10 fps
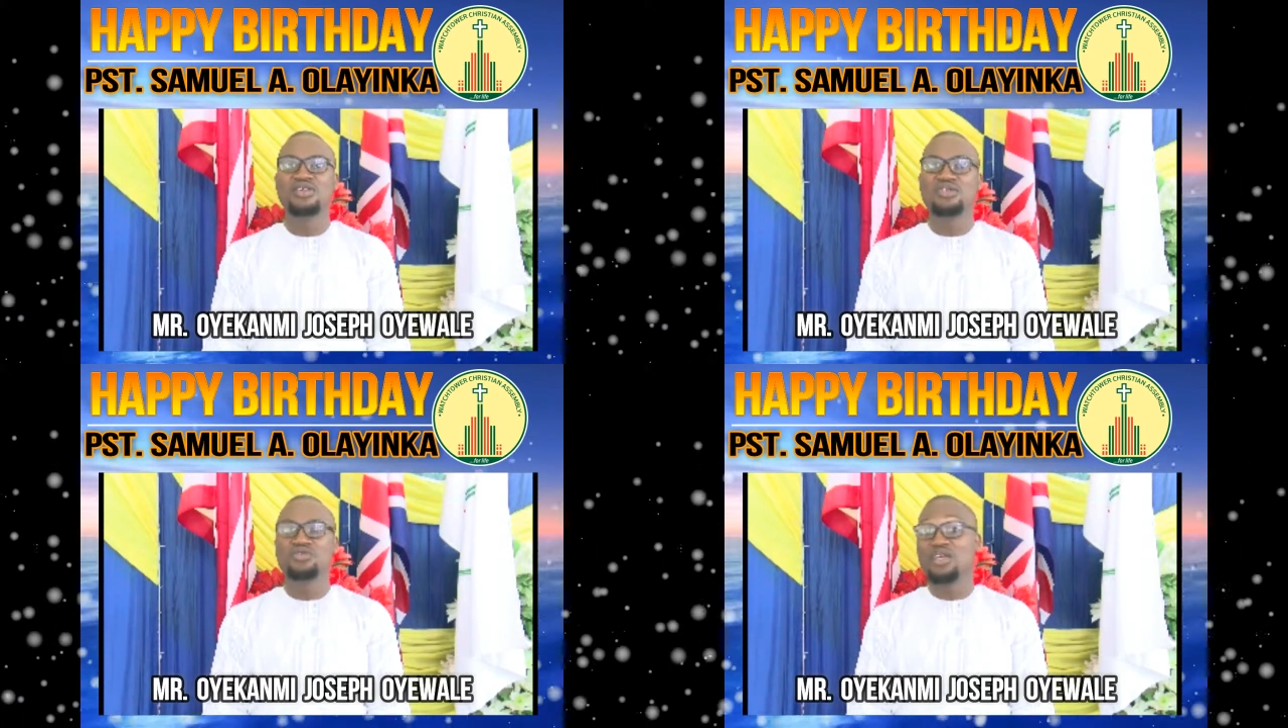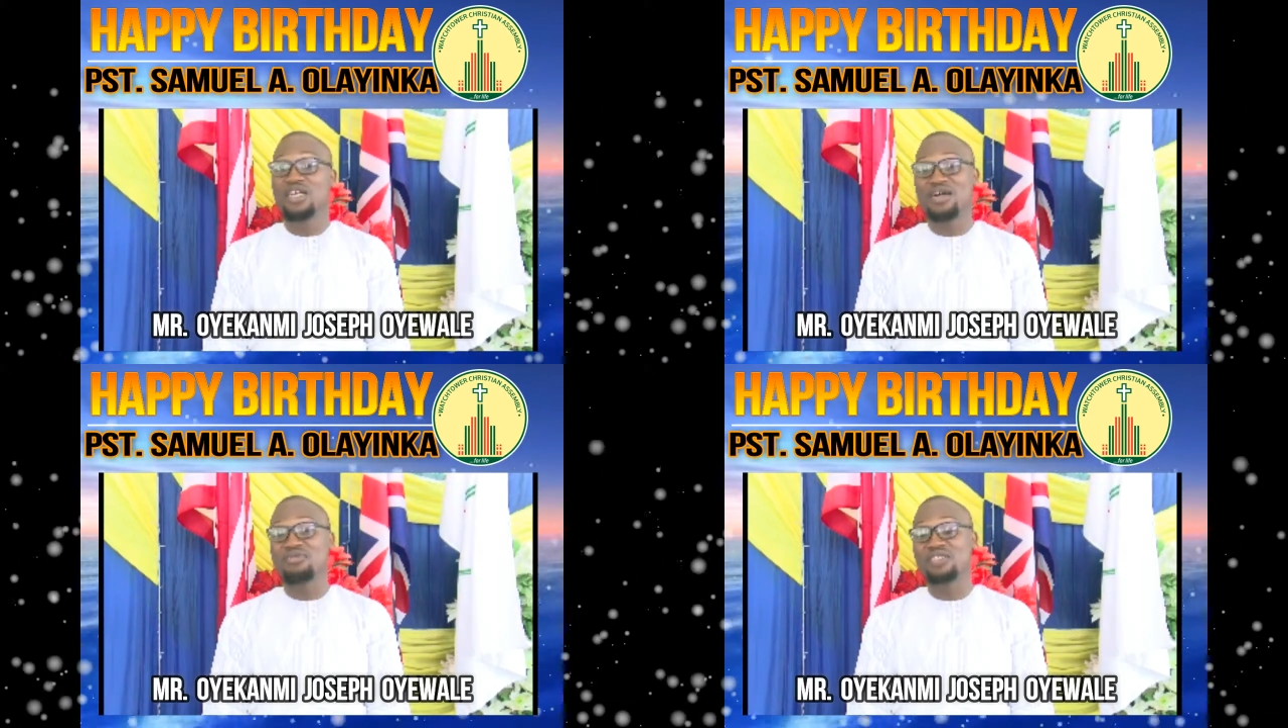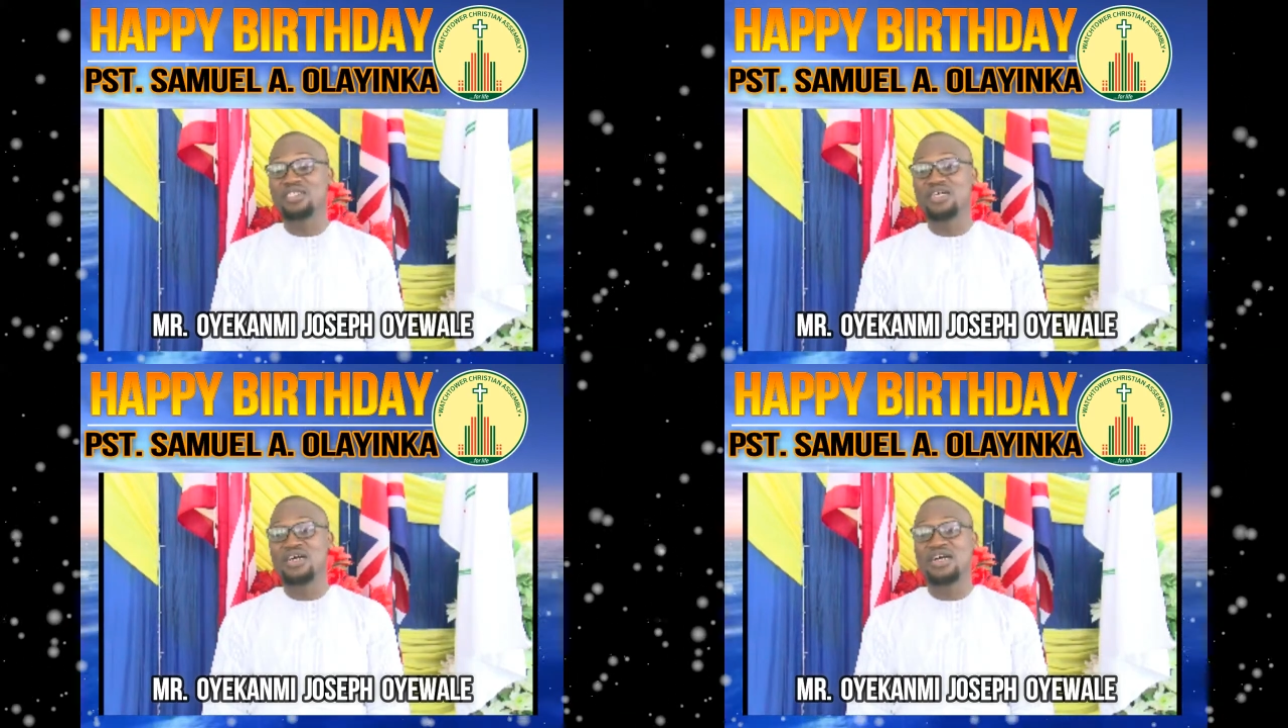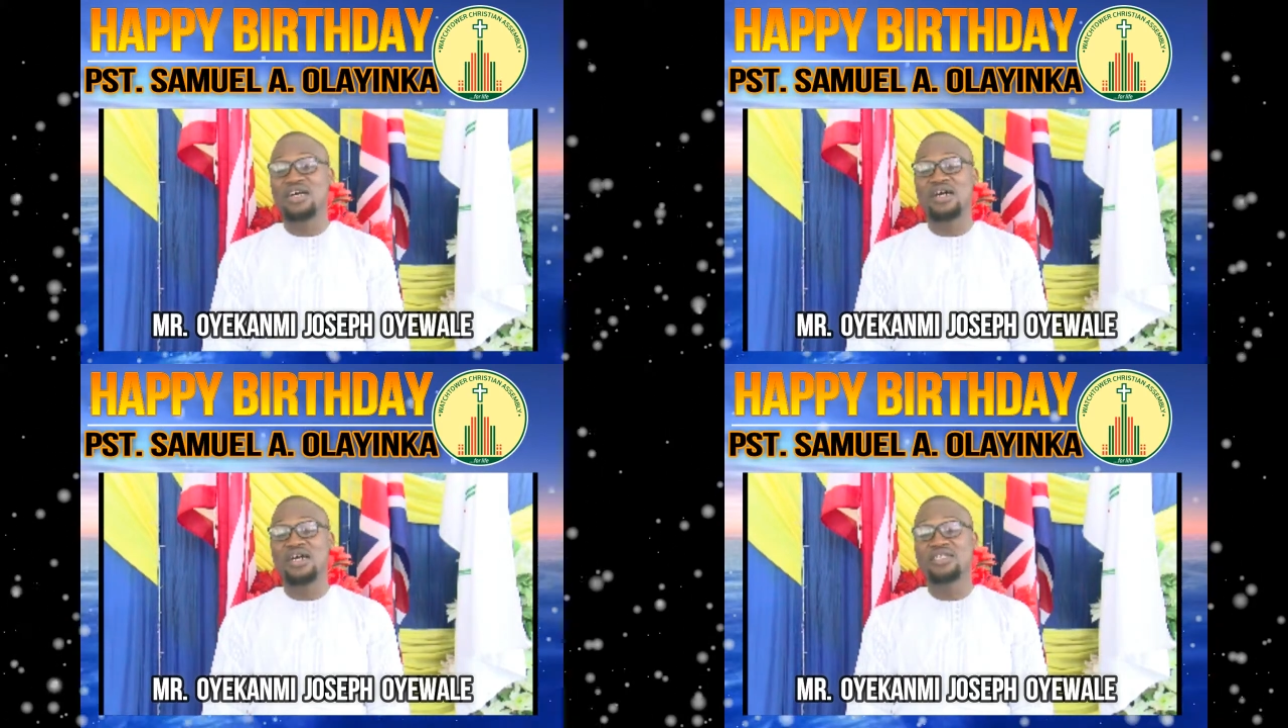together with
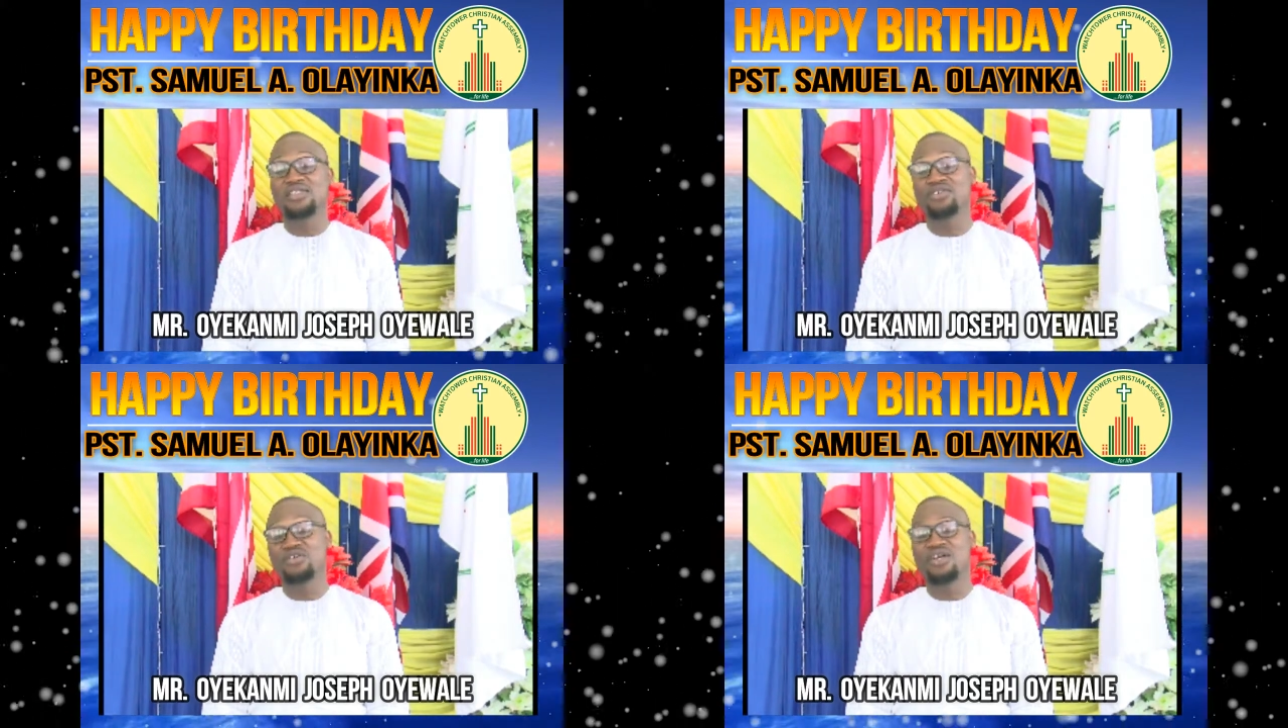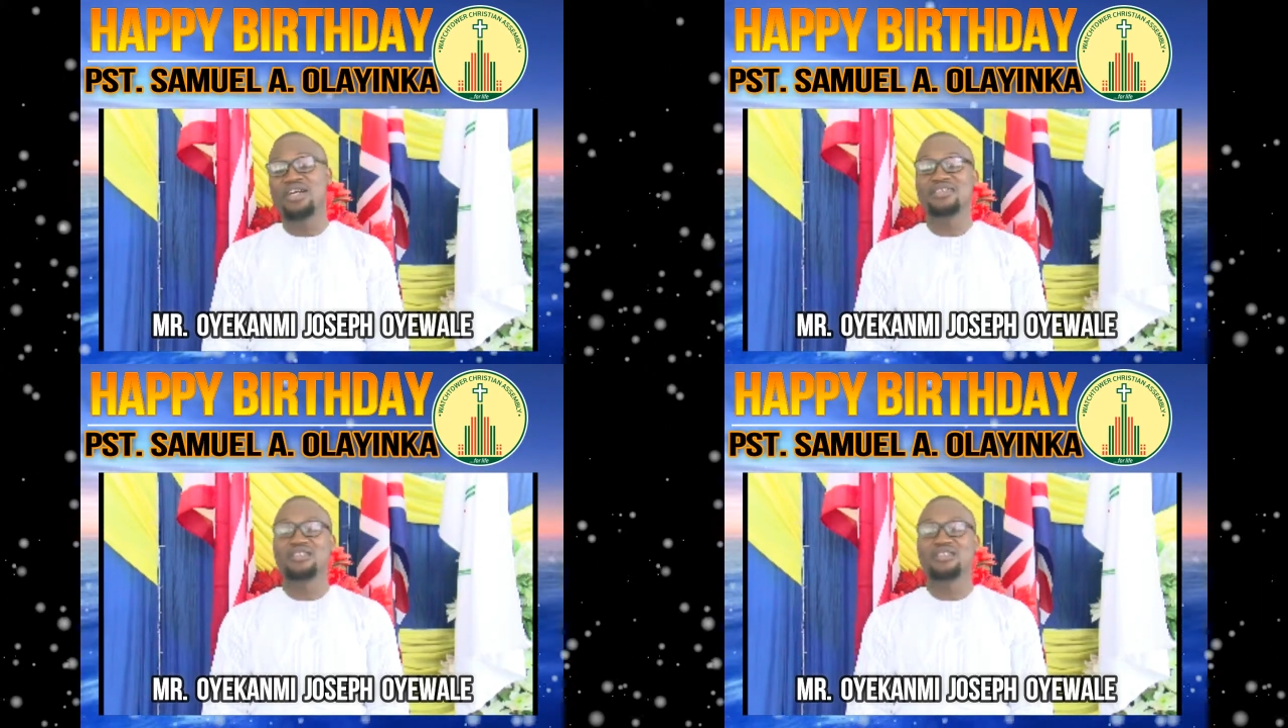uh, his younger